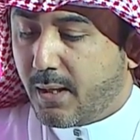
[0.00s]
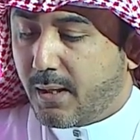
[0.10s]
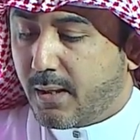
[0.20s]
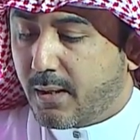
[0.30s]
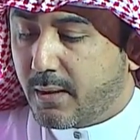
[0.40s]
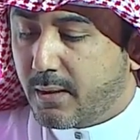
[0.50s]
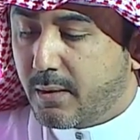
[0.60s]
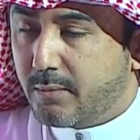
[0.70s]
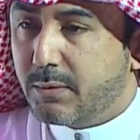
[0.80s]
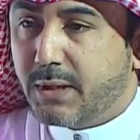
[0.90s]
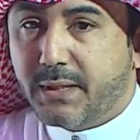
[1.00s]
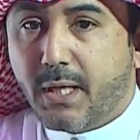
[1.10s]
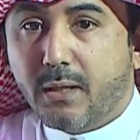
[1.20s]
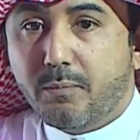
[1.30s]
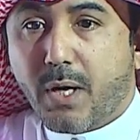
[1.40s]
let's say, hallmark of
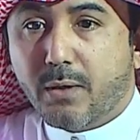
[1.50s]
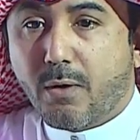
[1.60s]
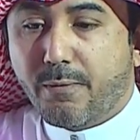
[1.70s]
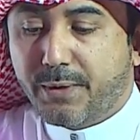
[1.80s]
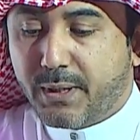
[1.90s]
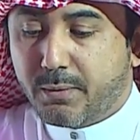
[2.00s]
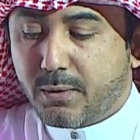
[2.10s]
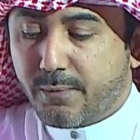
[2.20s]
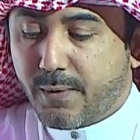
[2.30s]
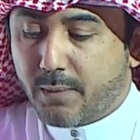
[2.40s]
treatment of hyperlipidemia.